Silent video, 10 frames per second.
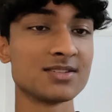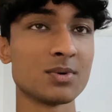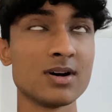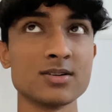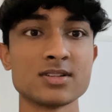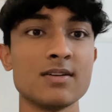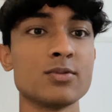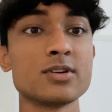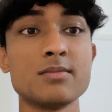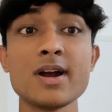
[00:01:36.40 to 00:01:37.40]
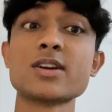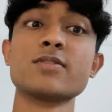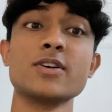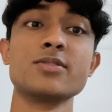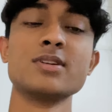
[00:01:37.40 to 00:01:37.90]
what else? I've ordered a
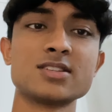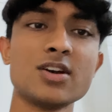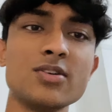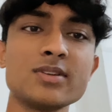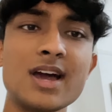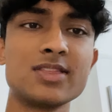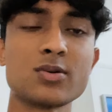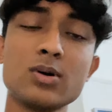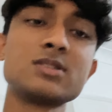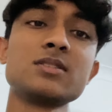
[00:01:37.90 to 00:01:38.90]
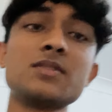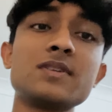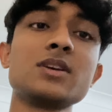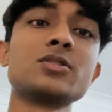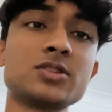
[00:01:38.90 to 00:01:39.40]
microphone. So yeah, the quality of the
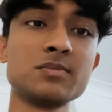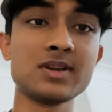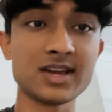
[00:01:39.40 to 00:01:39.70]
video should be